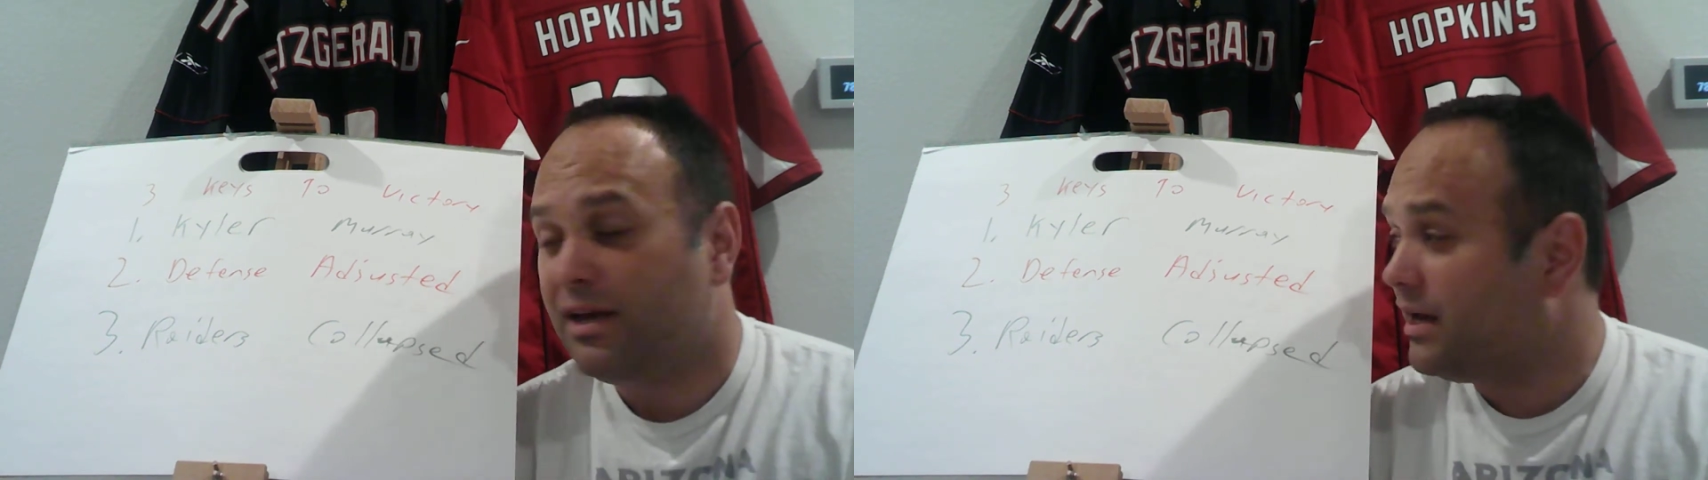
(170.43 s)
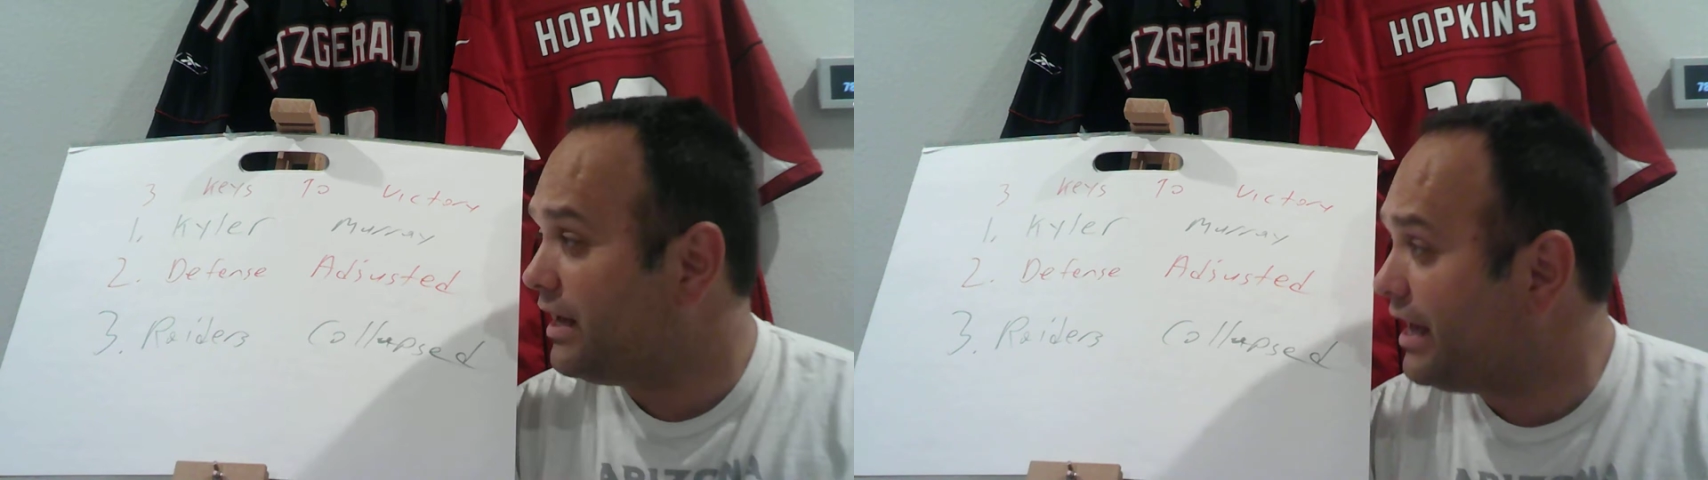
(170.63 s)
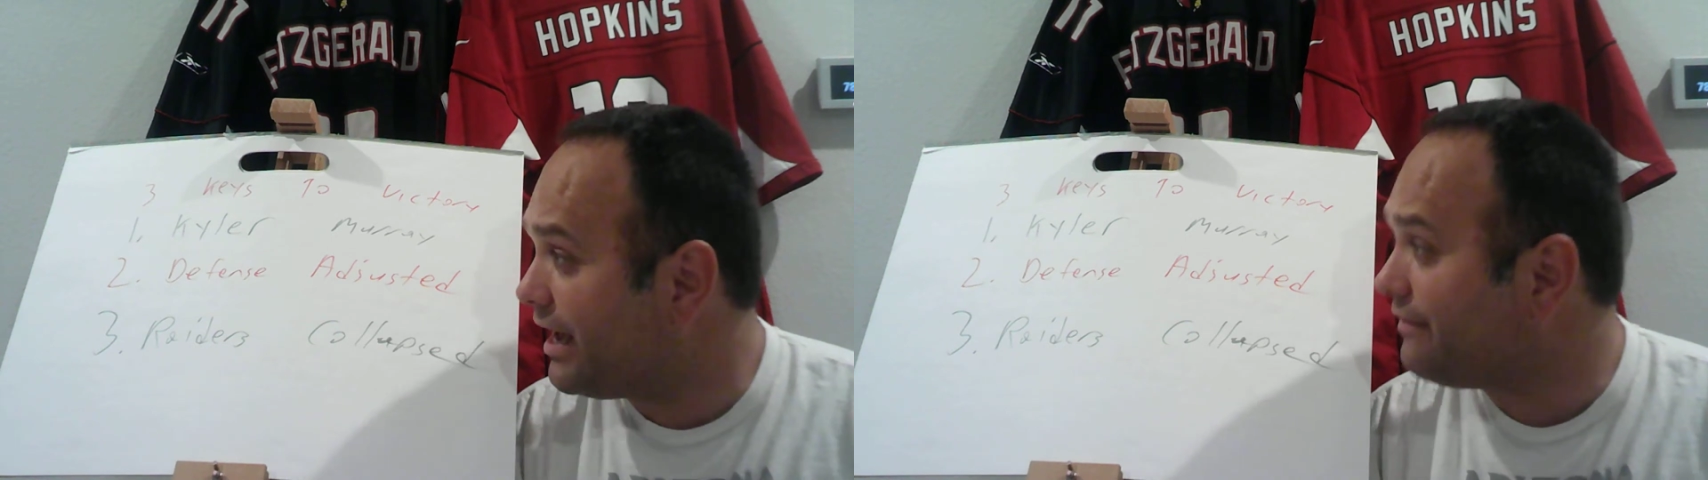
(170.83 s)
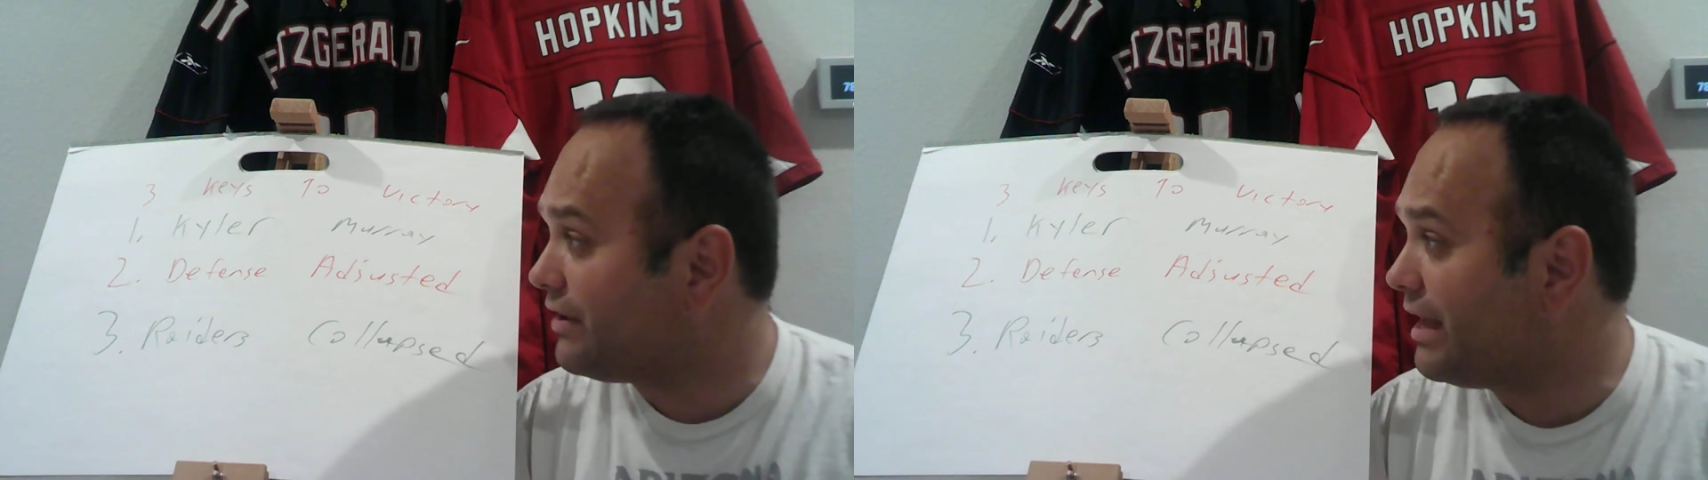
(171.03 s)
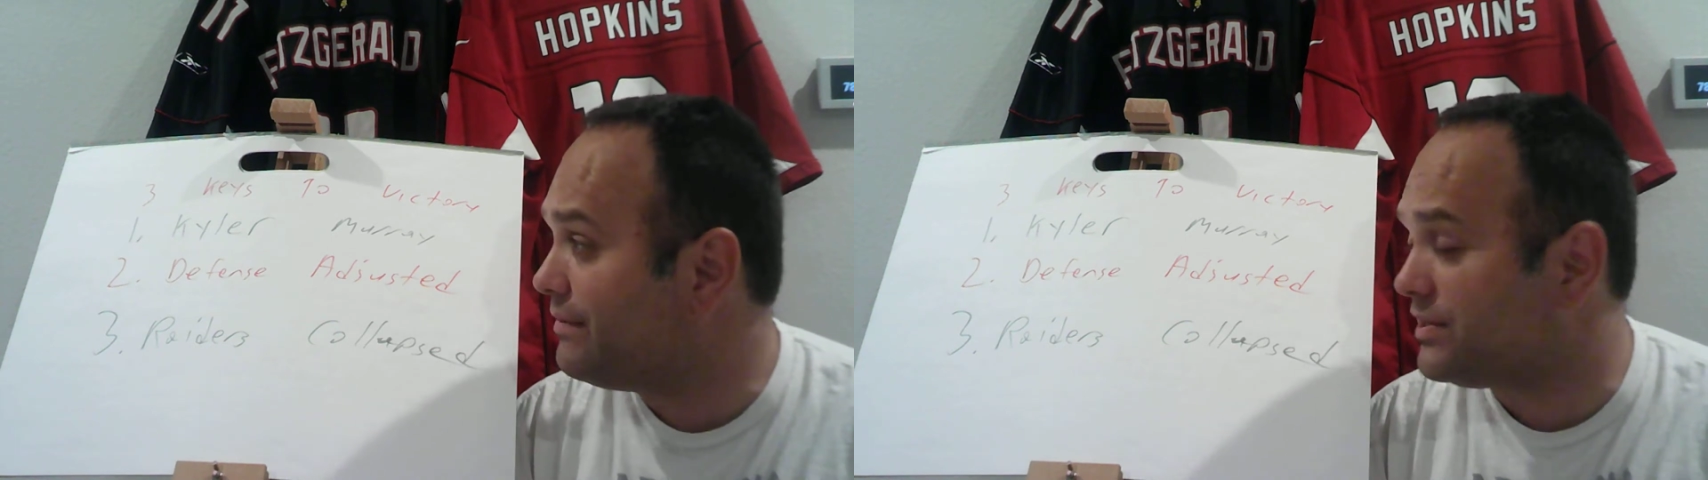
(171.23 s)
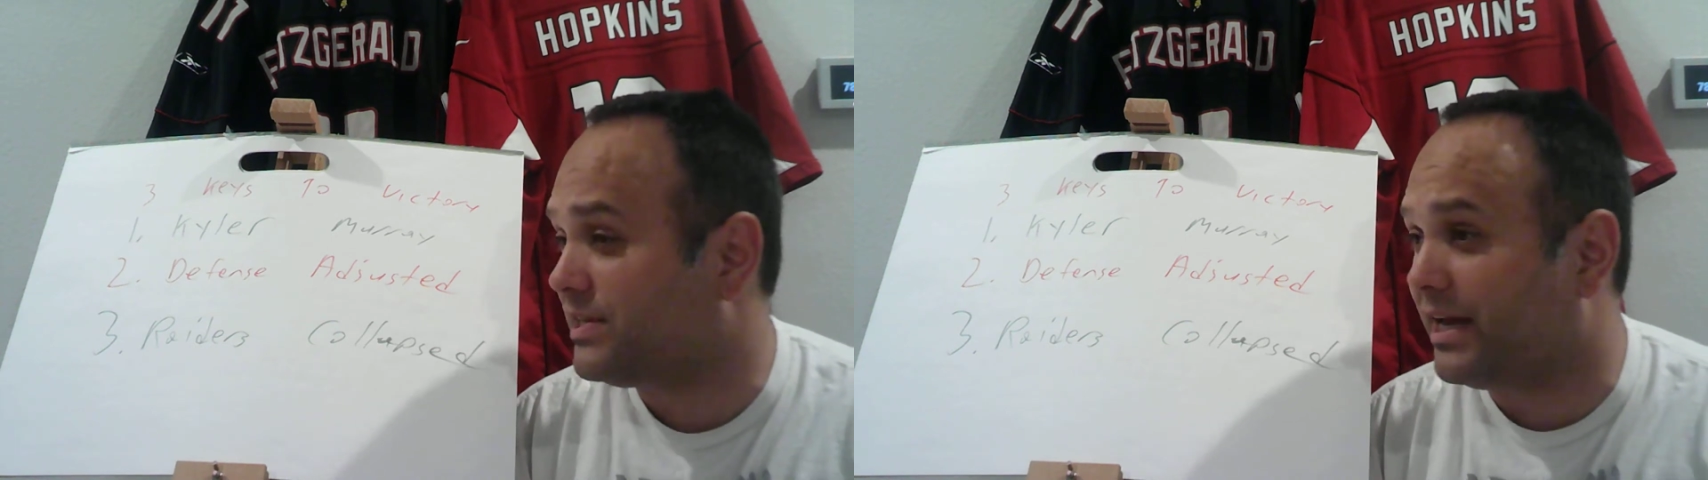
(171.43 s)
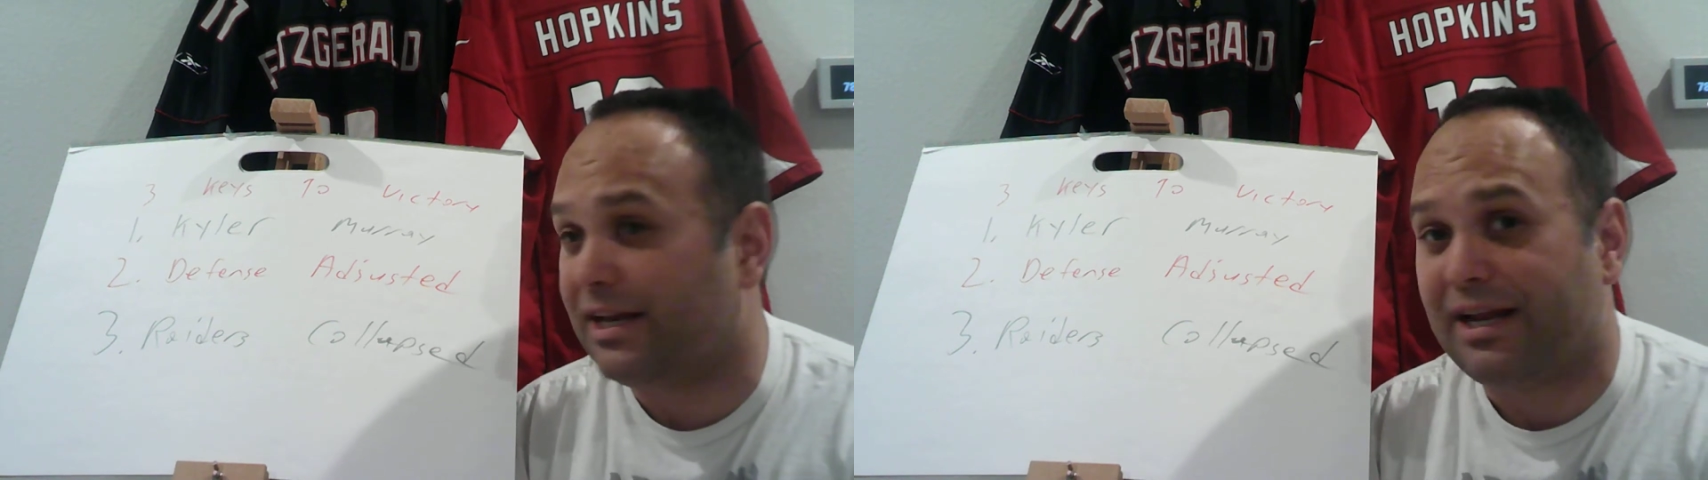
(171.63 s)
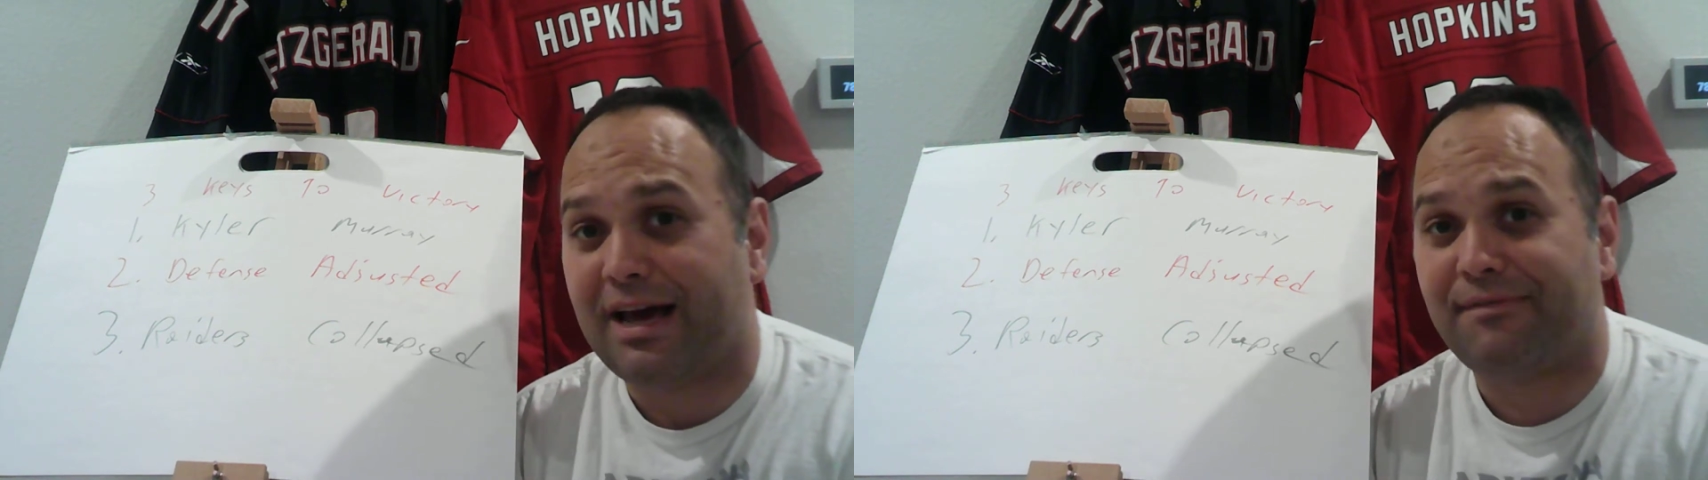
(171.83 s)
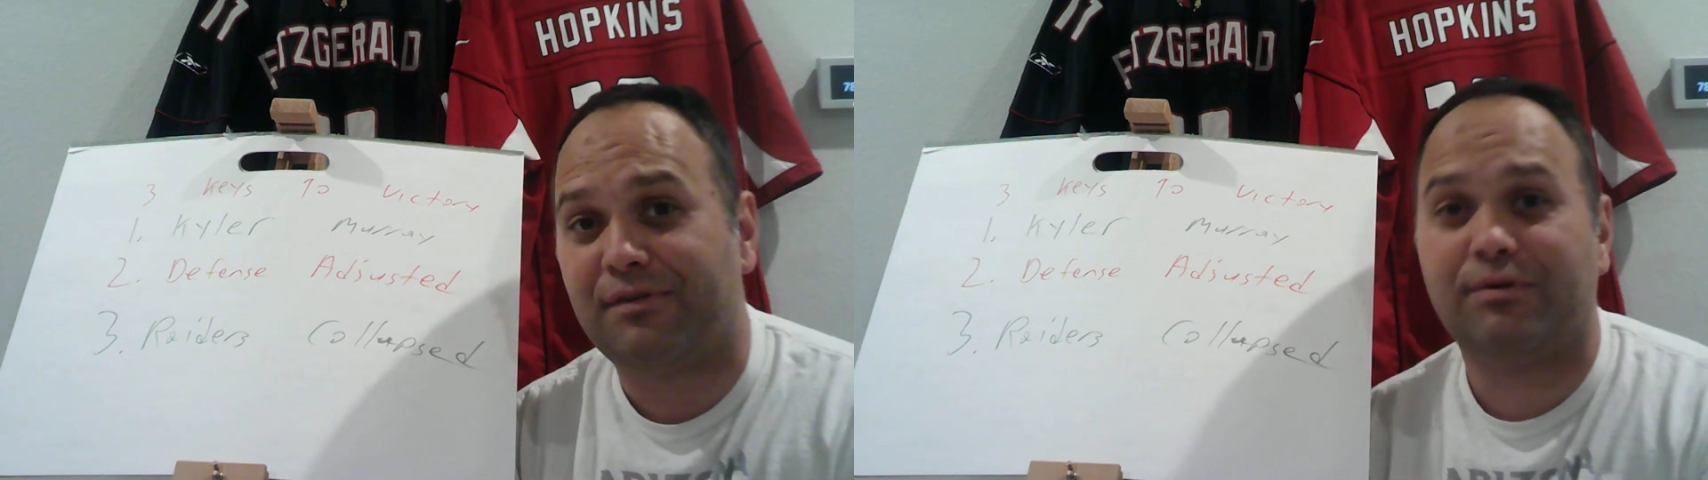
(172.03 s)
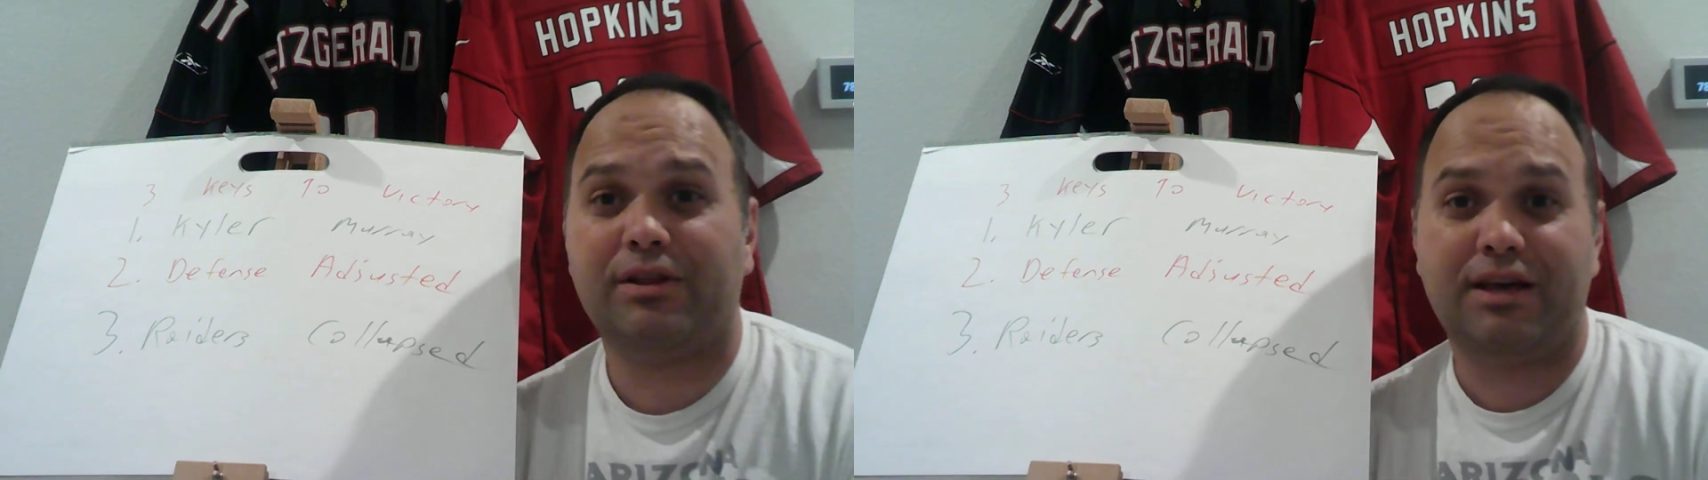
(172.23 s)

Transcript: a heck of a game in the second half, and really,